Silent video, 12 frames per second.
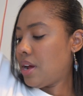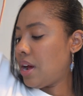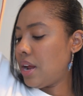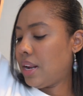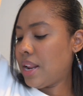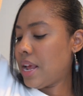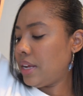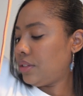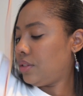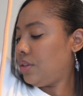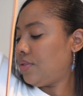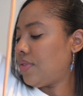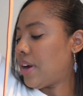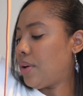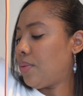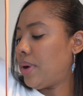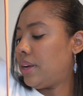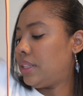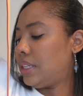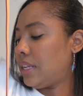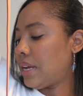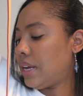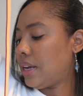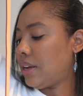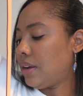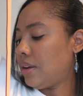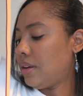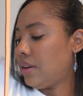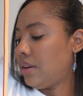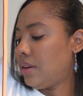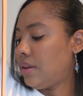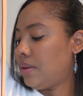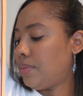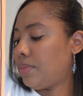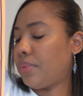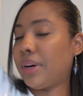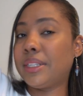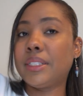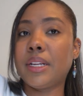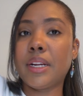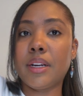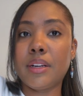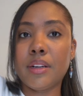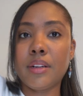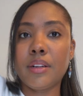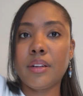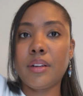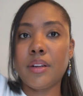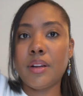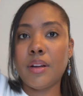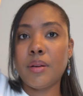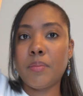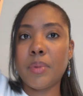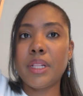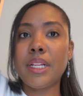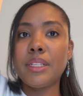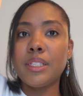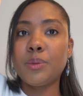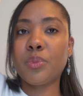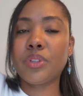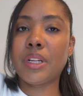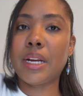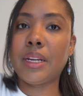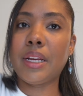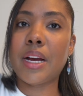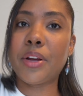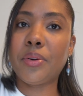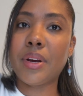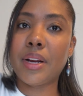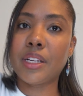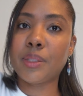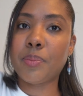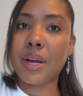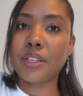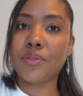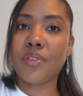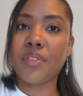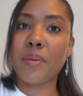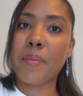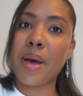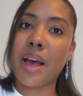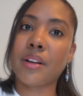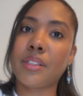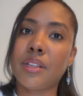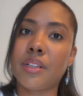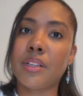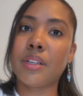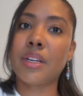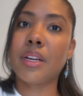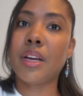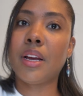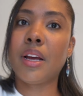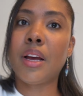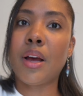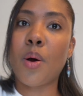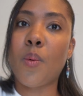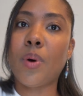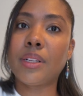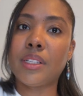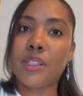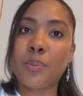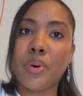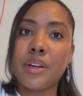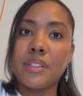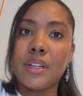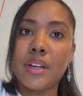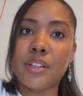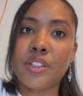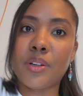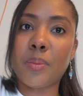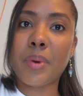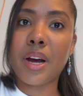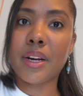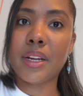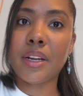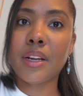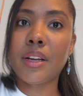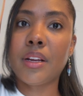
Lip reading: unless you find a way to like press it in. But this is most likely how you can expect for the bag to look once it's pressed against your body.